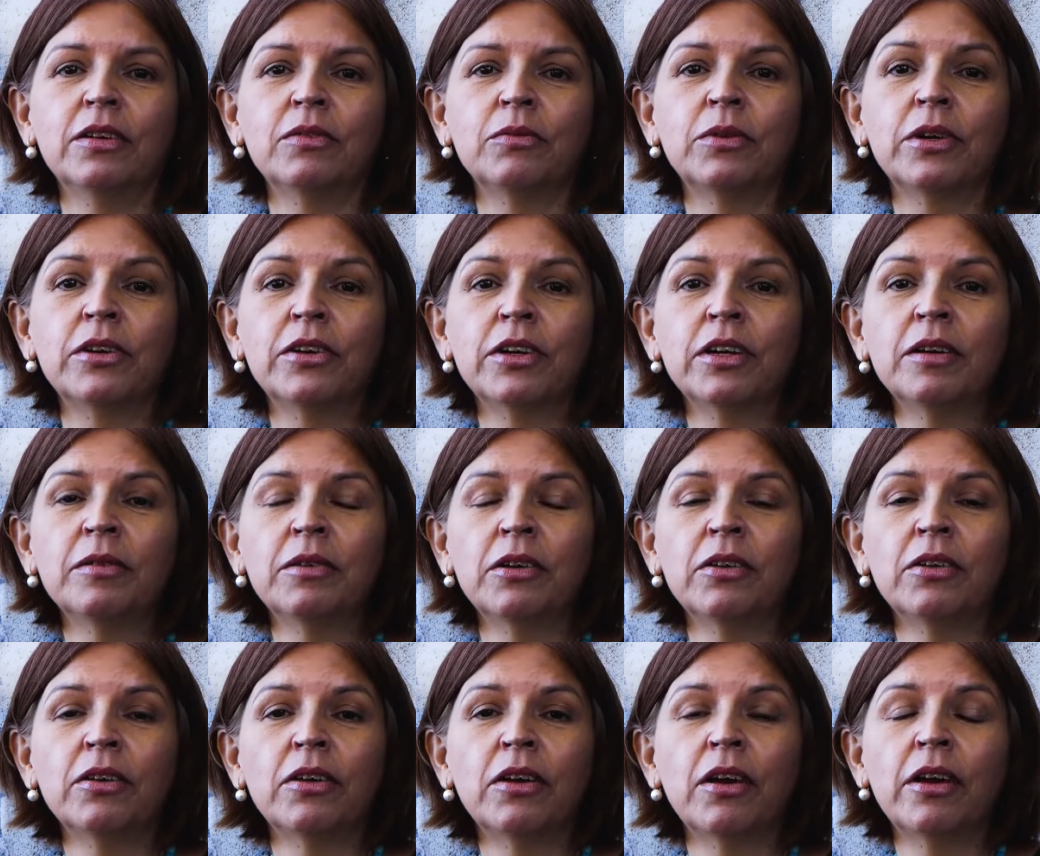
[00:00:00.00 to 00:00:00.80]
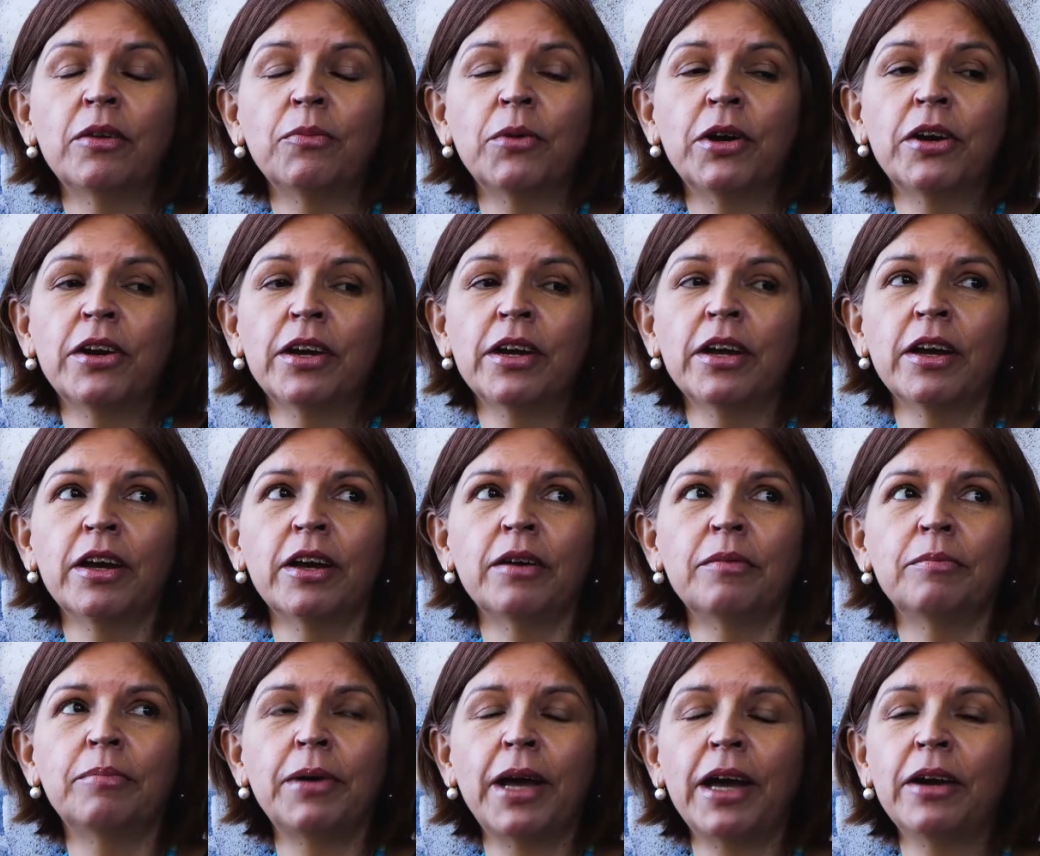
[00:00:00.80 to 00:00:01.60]
We're in a, we're in
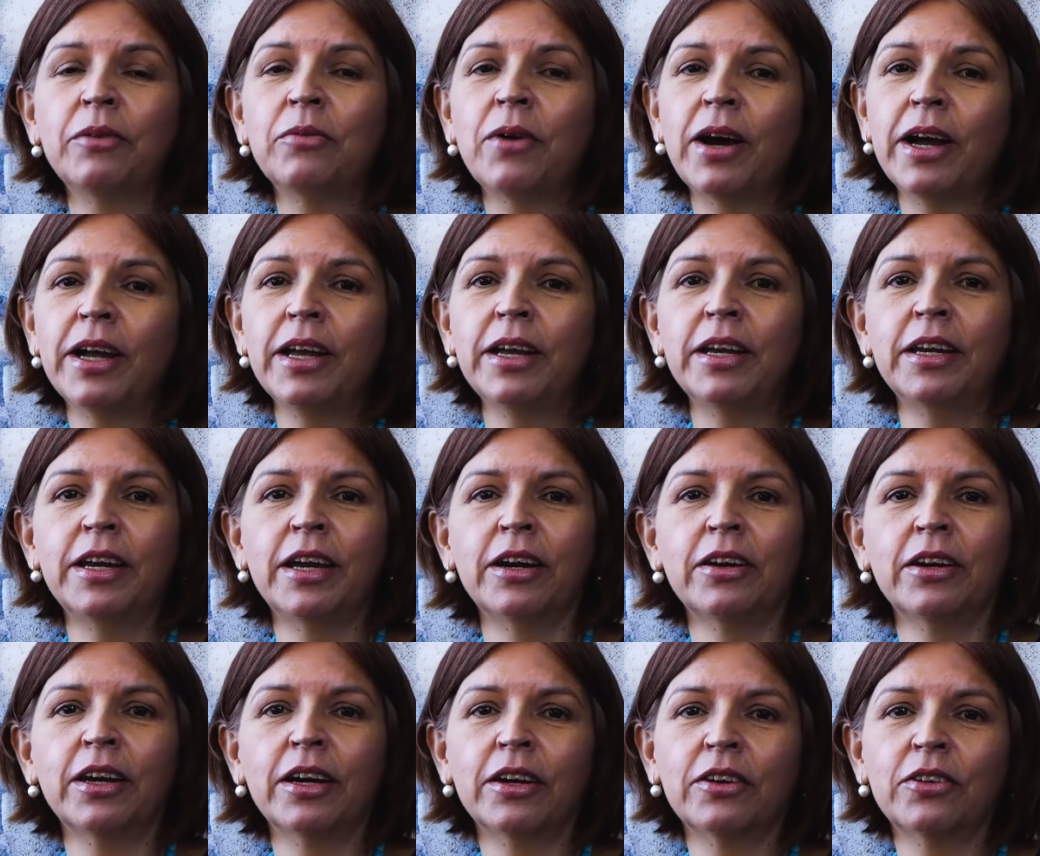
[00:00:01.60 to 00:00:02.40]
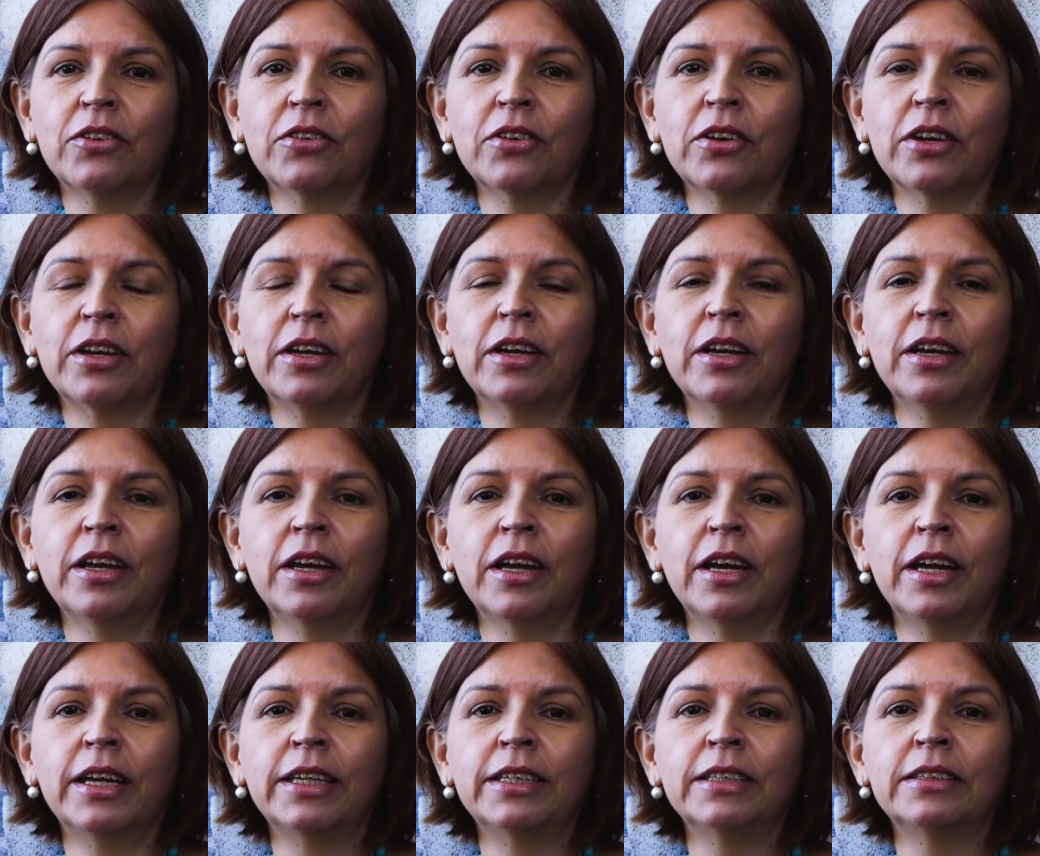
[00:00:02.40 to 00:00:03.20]
a bad way in our country,
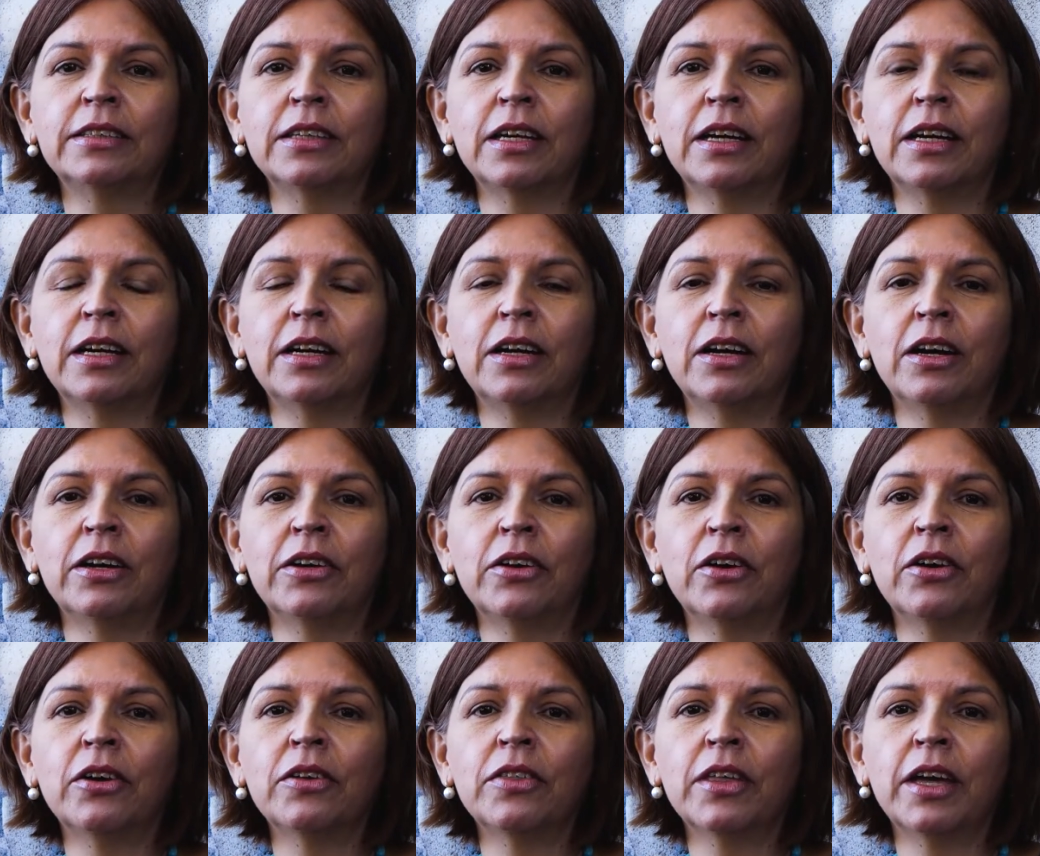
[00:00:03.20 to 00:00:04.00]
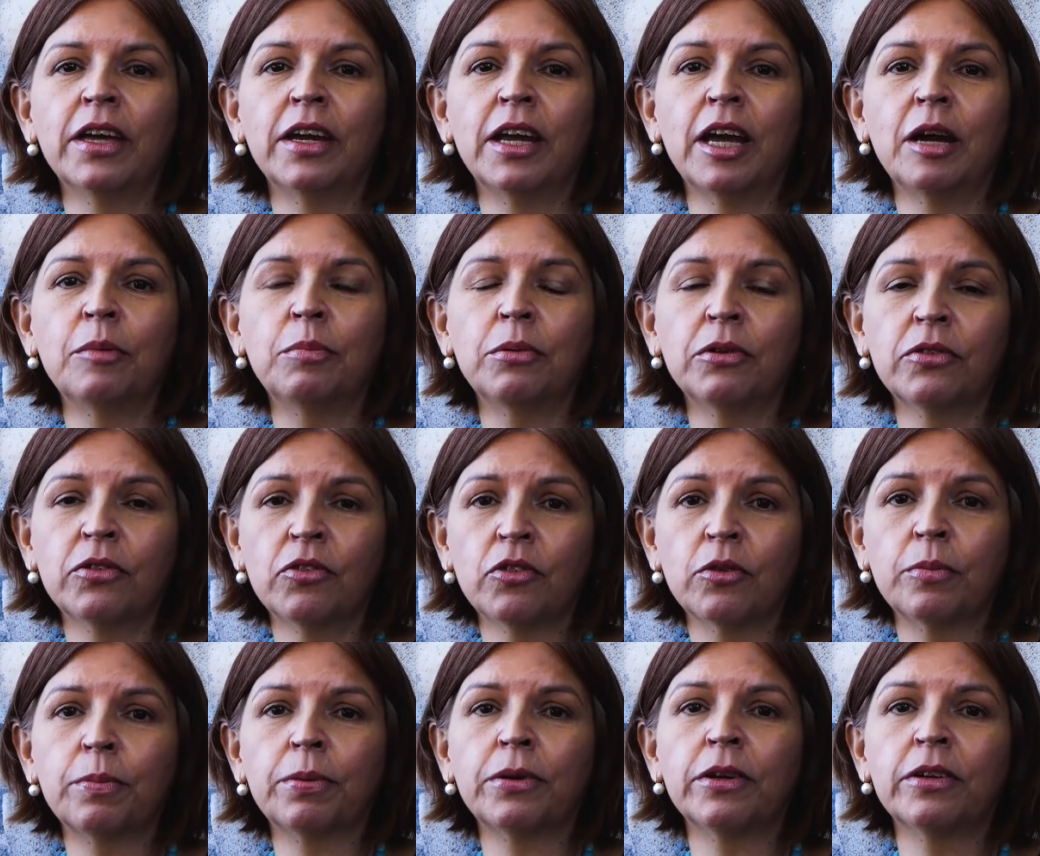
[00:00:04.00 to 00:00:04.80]
and uh, I know that
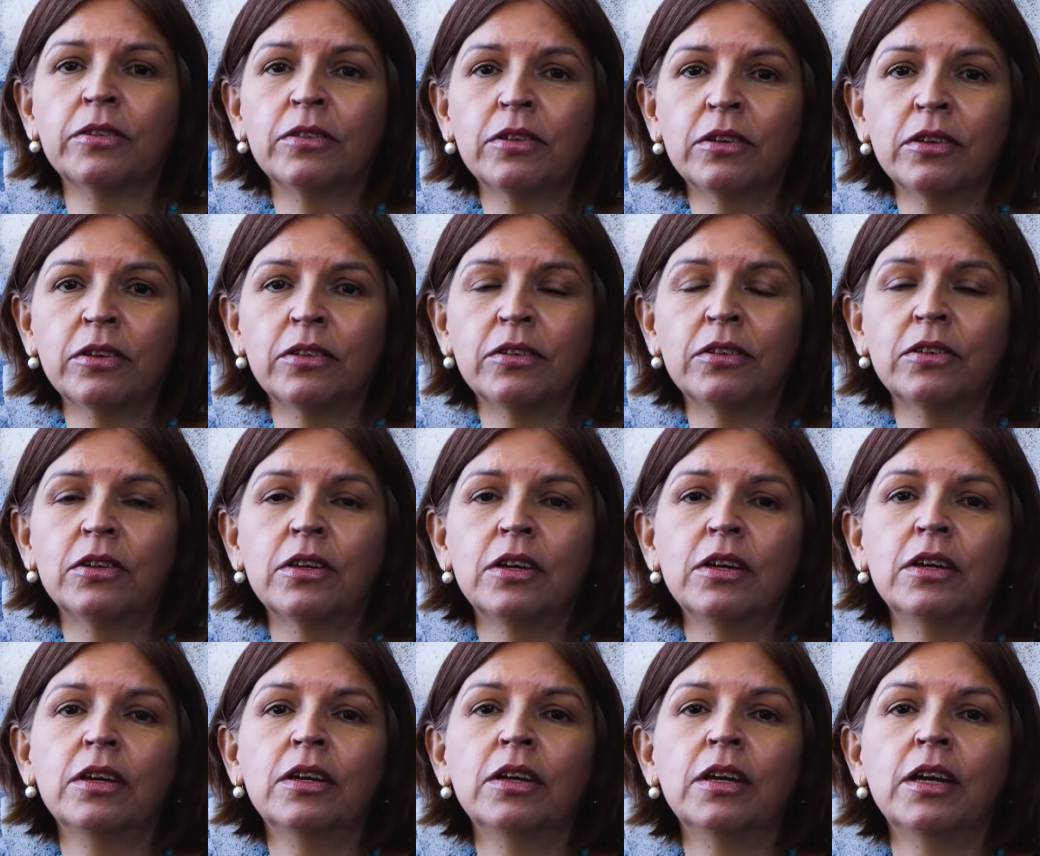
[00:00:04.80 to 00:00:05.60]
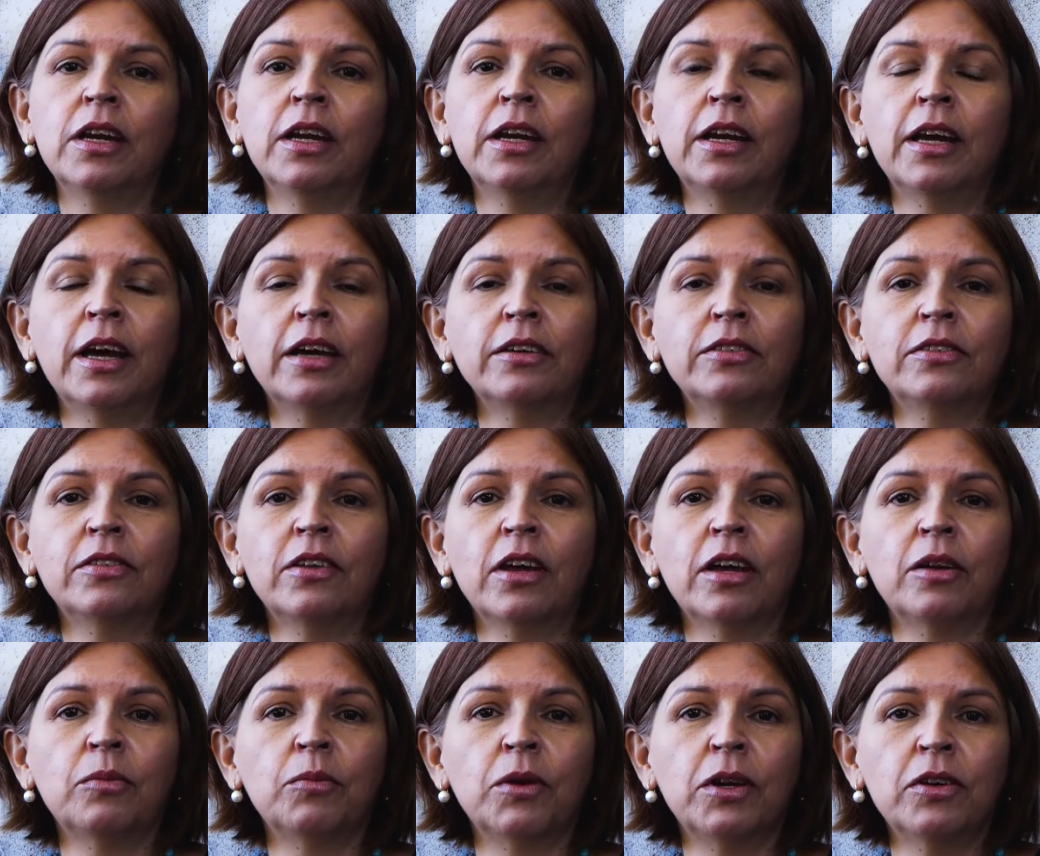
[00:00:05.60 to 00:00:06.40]
Aboriginal prisoners in our
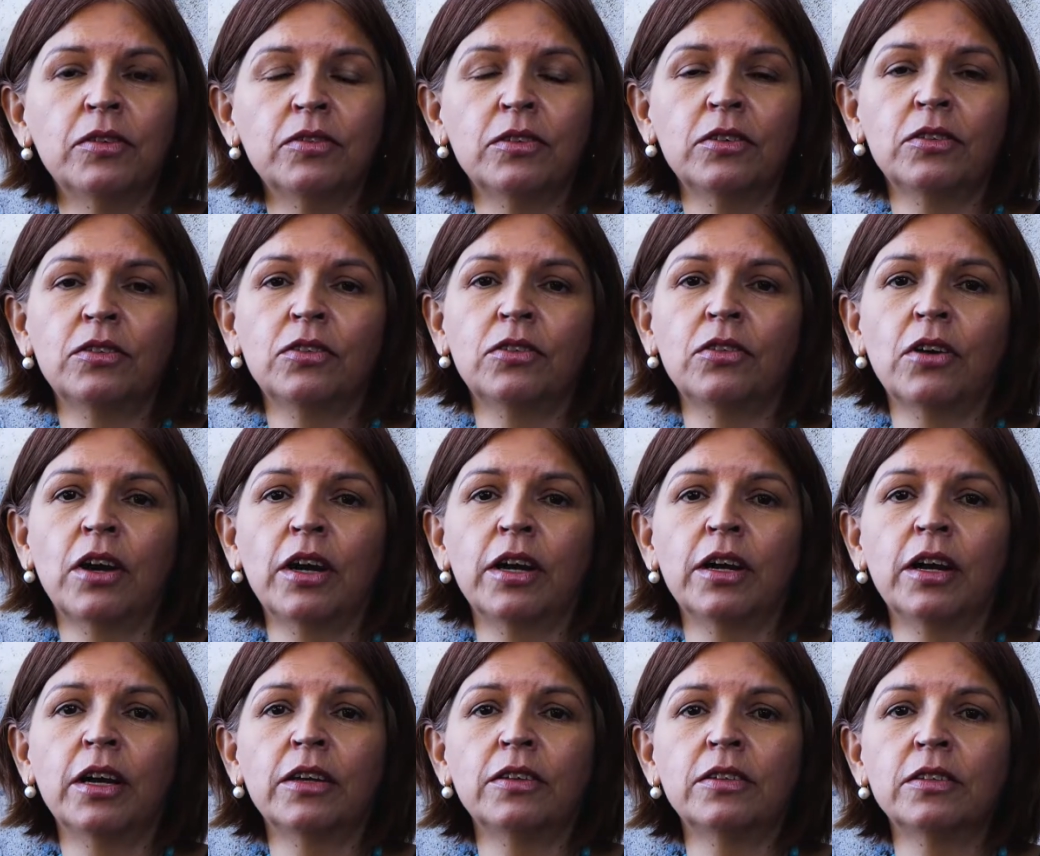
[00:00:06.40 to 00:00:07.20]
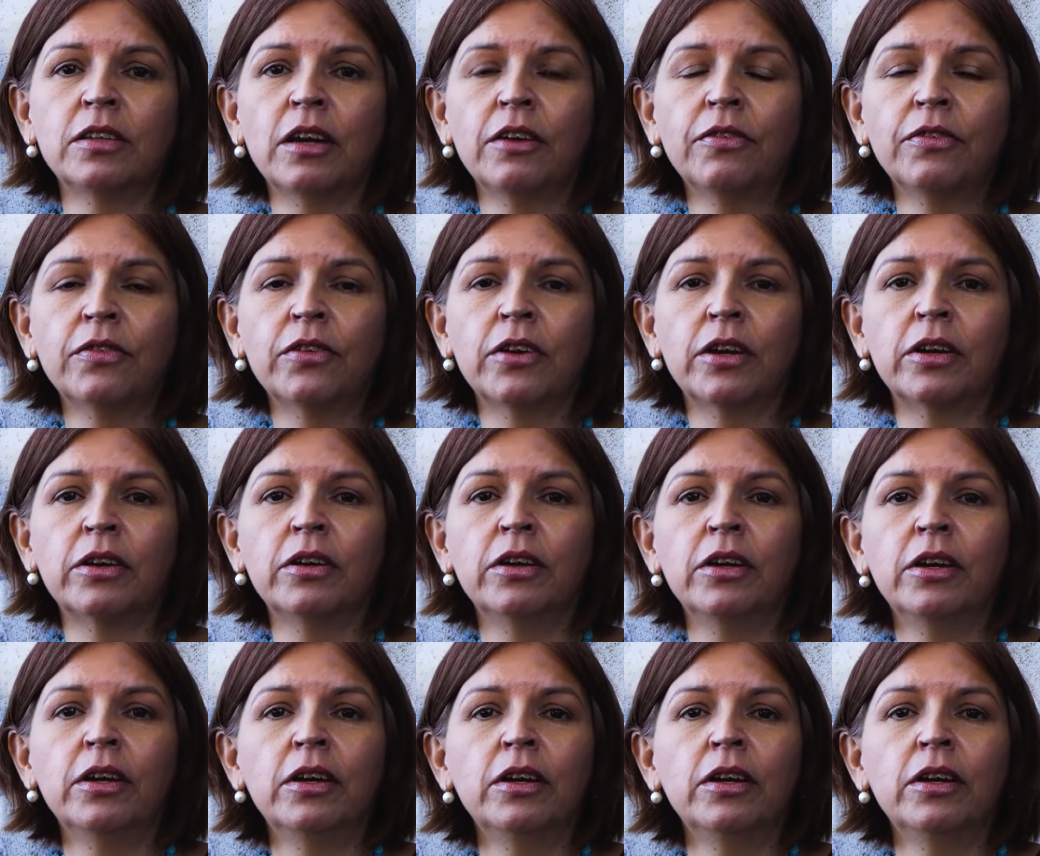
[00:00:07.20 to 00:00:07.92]
state, West Australia, are suffering